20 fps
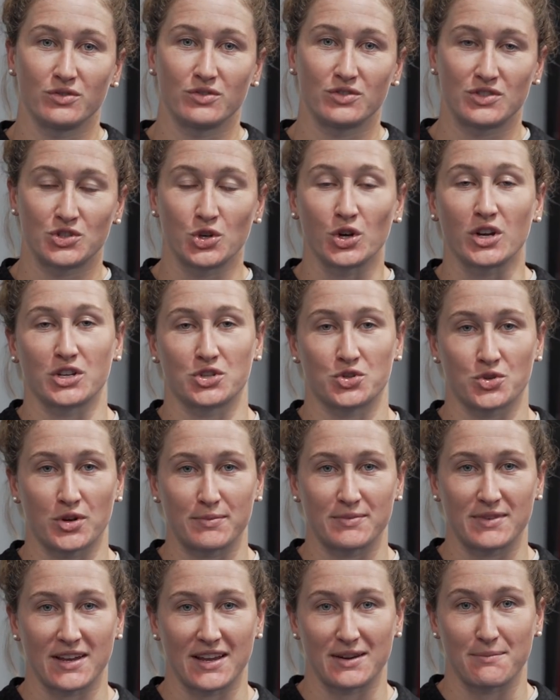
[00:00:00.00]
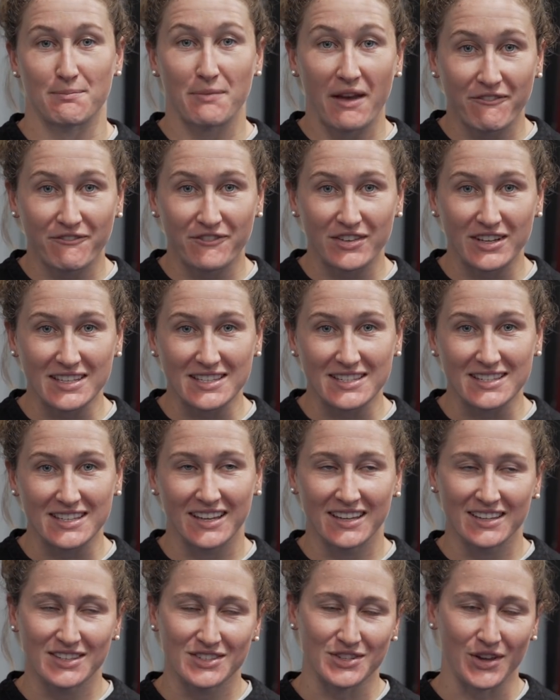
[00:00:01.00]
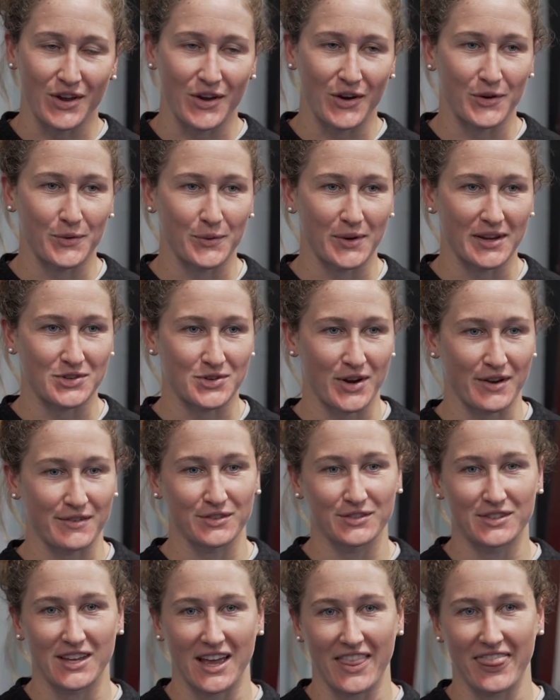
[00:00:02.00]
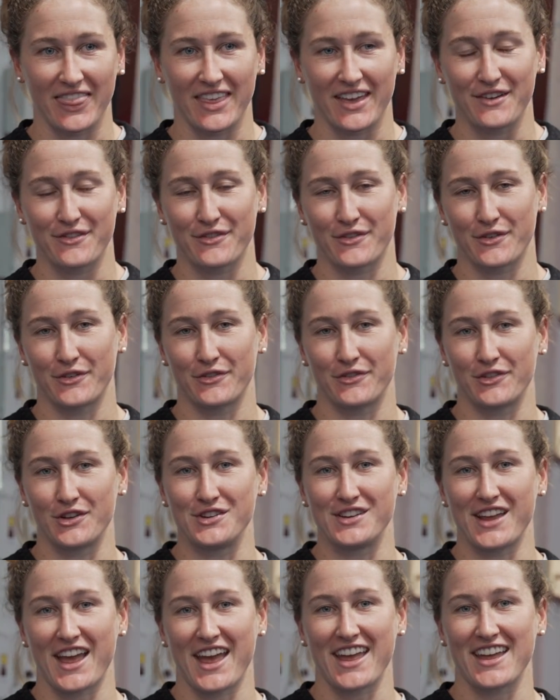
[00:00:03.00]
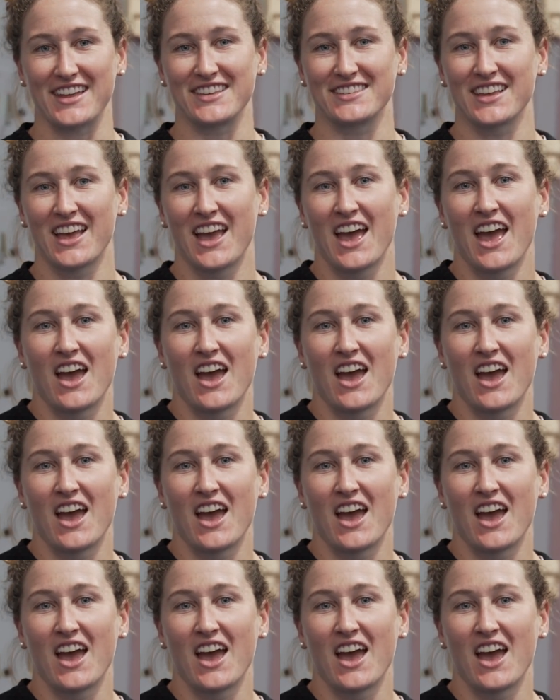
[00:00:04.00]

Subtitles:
took a trip down to Memphis. So we traveled down there for a few days,